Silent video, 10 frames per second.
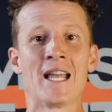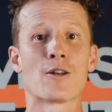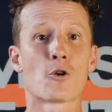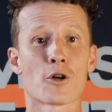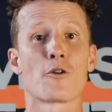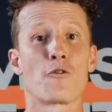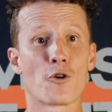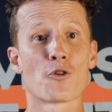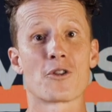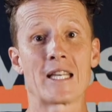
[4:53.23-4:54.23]
in order to
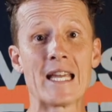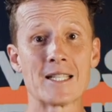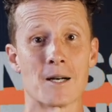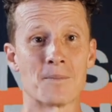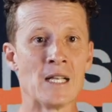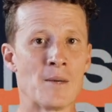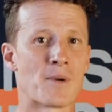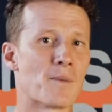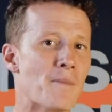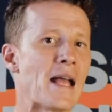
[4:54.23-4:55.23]
further the kingdom.
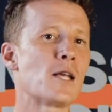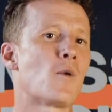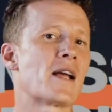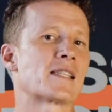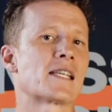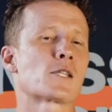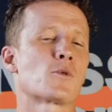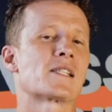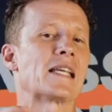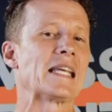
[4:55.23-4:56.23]
But in many ways, this
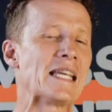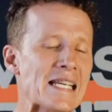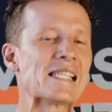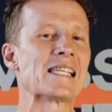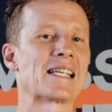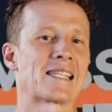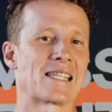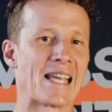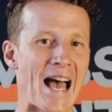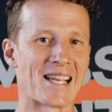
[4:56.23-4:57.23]
was the
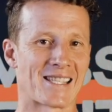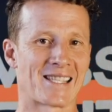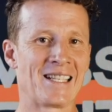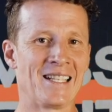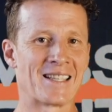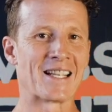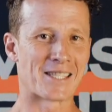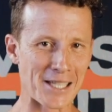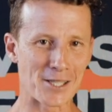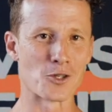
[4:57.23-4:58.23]
easiest yes that
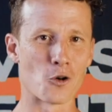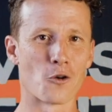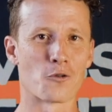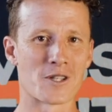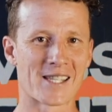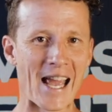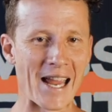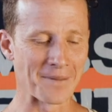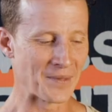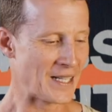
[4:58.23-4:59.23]
Zinzendorf would
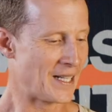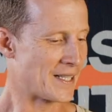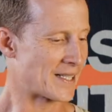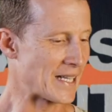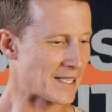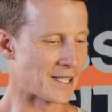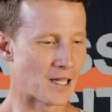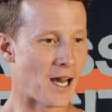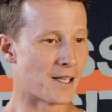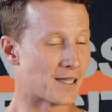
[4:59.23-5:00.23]
say.
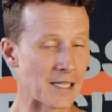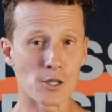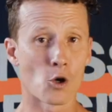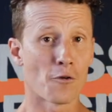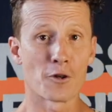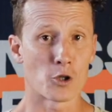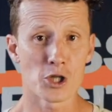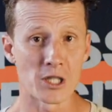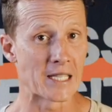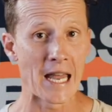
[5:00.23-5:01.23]
Zinzendorf uh, Zinzendorf and
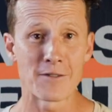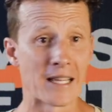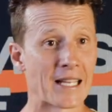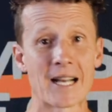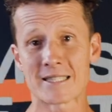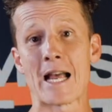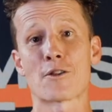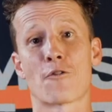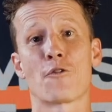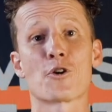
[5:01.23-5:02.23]
Christian David, they cut
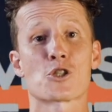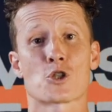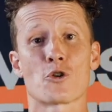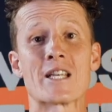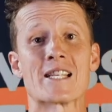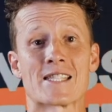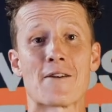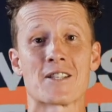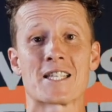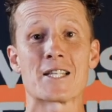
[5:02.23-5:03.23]
down the first tree,
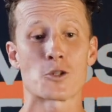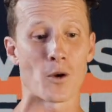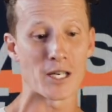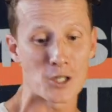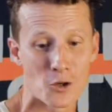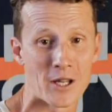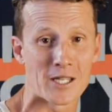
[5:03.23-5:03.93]
1722.